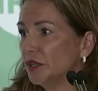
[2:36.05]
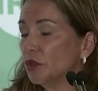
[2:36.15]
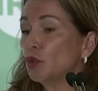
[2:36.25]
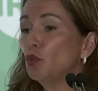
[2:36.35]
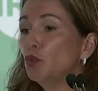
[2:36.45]

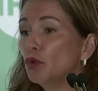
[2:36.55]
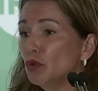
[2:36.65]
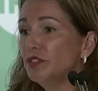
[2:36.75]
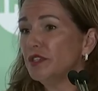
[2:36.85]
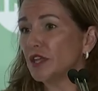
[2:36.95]
the
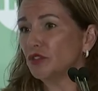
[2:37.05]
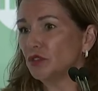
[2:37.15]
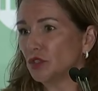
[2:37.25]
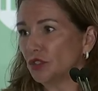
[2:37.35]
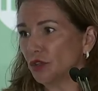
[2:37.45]
world's national
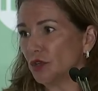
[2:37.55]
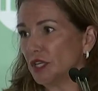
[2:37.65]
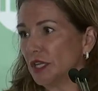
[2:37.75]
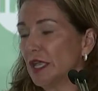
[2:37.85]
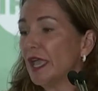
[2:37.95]

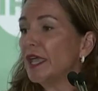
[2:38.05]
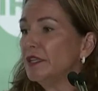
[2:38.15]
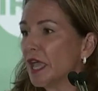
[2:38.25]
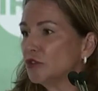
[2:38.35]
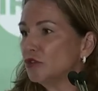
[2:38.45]
security and
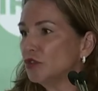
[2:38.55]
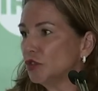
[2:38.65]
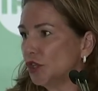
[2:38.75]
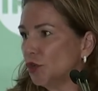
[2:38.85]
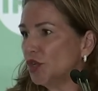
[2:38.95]
national
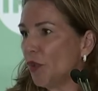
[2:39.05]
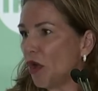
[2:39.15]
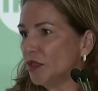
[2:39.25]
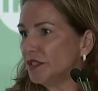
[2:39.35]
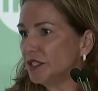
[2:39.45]
security
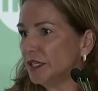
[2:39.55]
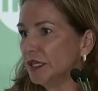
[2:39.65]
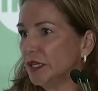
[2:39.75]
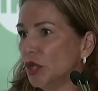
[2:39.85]
policy,